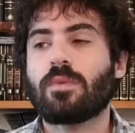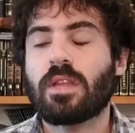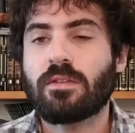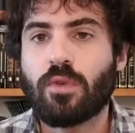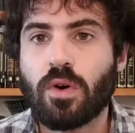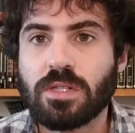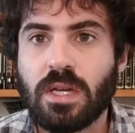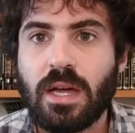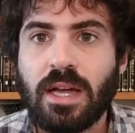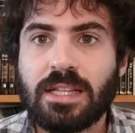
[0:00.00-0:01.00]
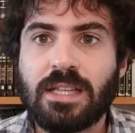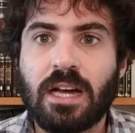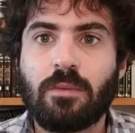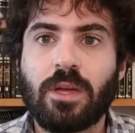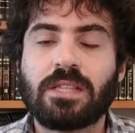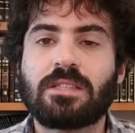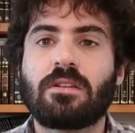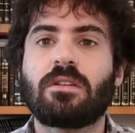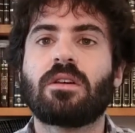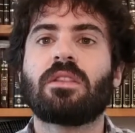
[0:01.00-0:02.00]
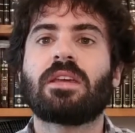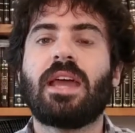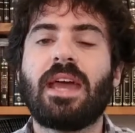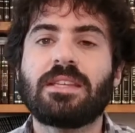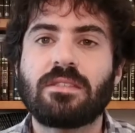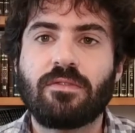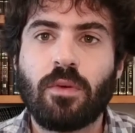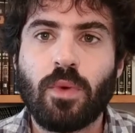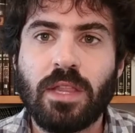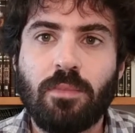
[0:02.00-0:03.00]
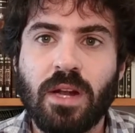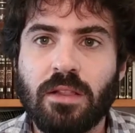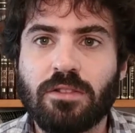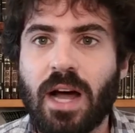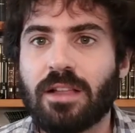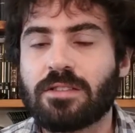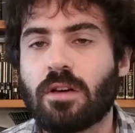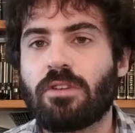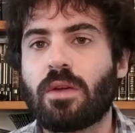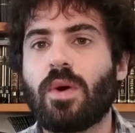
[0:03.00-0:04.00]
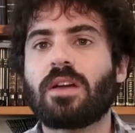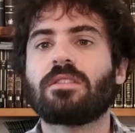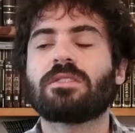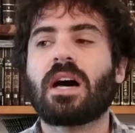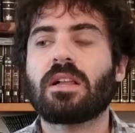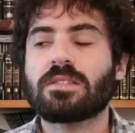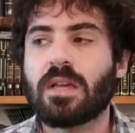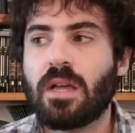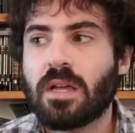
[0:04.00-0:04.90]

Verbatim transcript: well then of course it's not going to be considered the case from when they put on their talis. They're already wearing their talis.